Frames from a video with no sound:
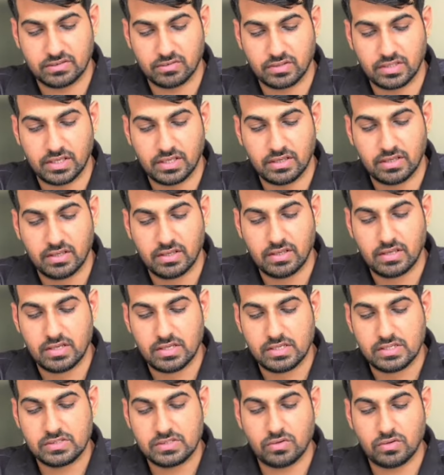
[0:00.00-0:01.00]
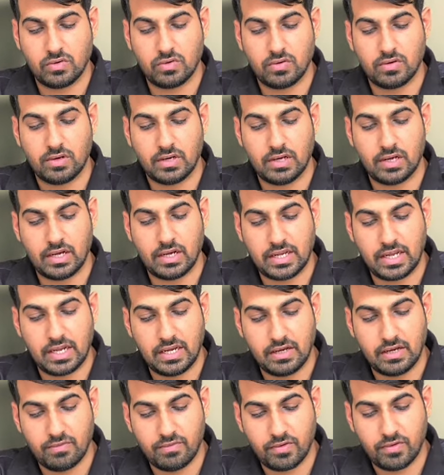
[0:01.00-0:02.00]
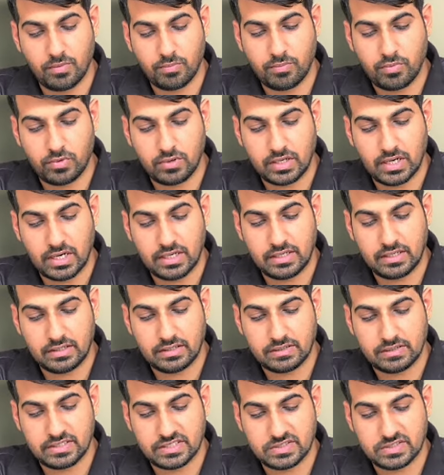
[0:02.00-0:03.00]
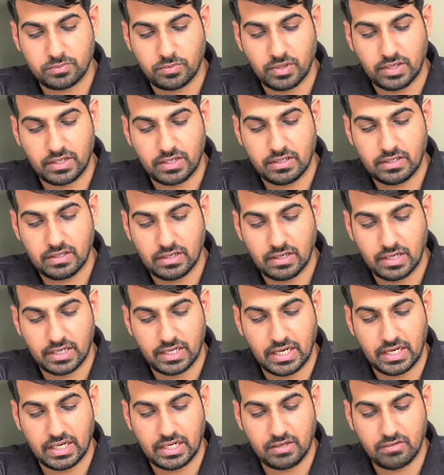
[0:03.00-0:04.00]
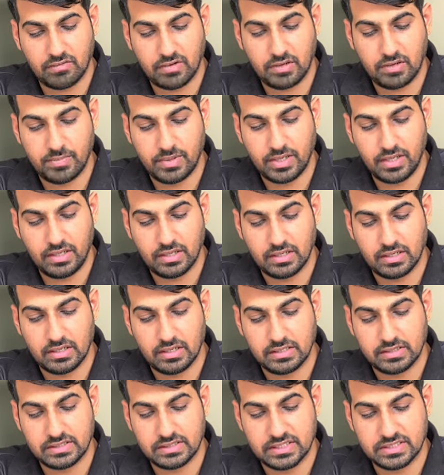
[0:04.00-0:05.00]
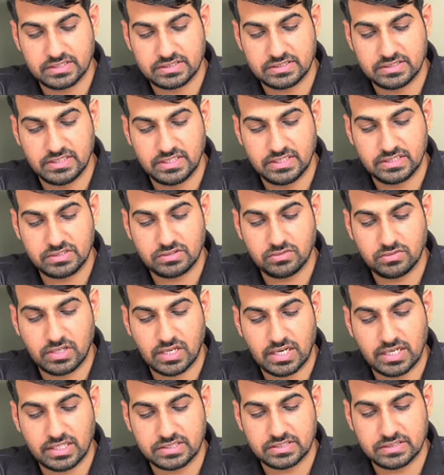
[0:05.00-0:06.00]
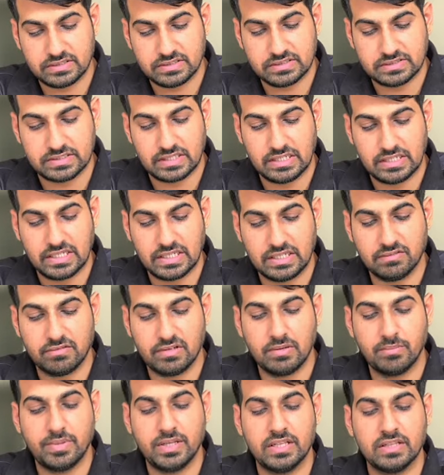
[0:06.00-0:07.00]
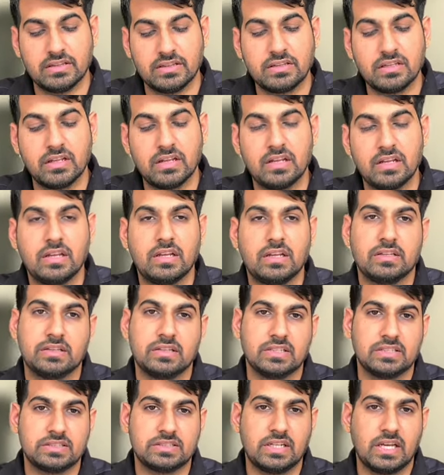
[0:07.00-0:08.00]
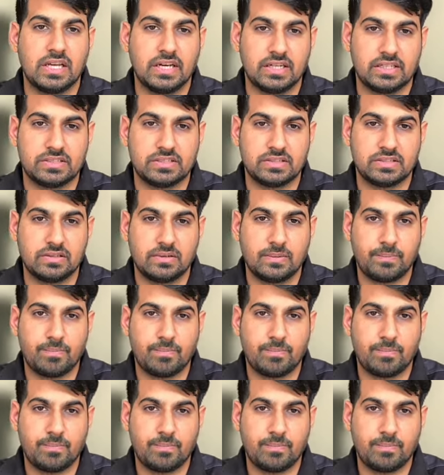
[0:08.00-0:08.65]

Okay, so again if you have put at this point, again it will be in these two directions, resultant will be in this direction.